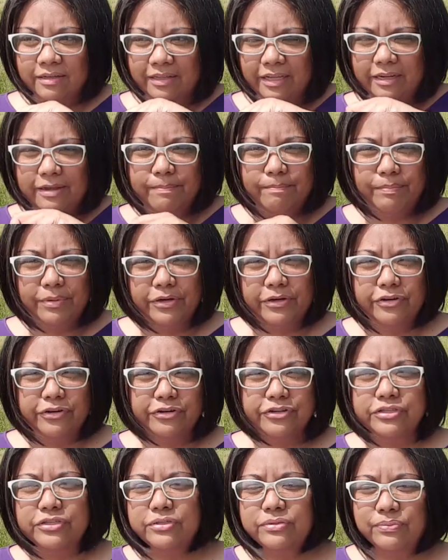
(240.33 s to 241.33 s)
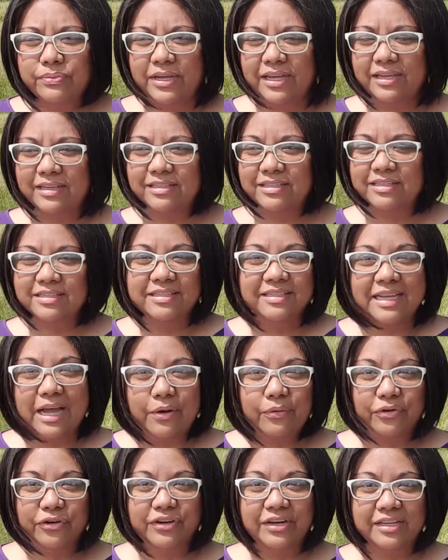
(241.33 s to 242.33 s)
like a bitter sweet
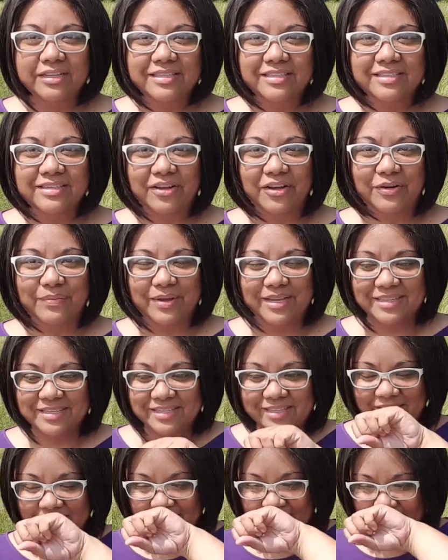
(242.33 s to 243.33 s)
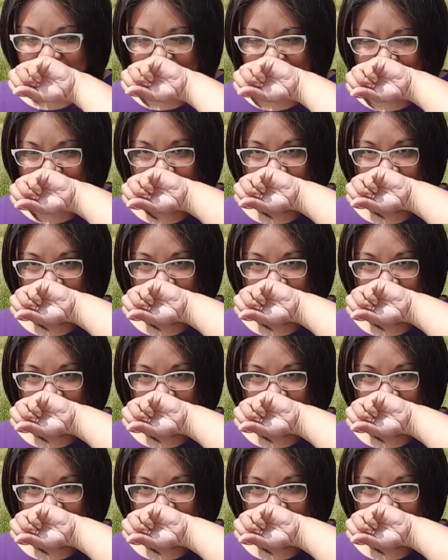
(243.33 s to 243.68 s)
sourness on my skin.